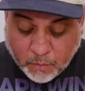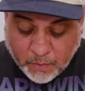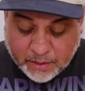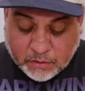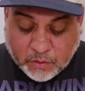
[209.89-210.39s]

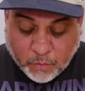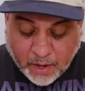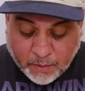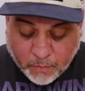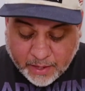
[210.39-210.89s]
went the
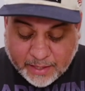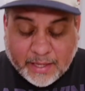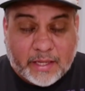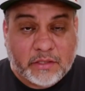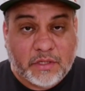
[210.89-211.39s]
right way
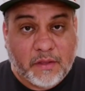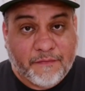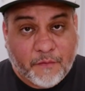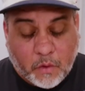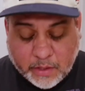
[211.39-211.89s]
into the
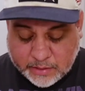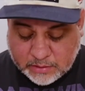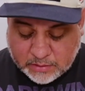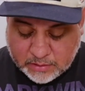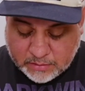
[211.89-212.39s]

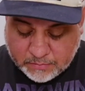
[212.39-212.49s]
forest.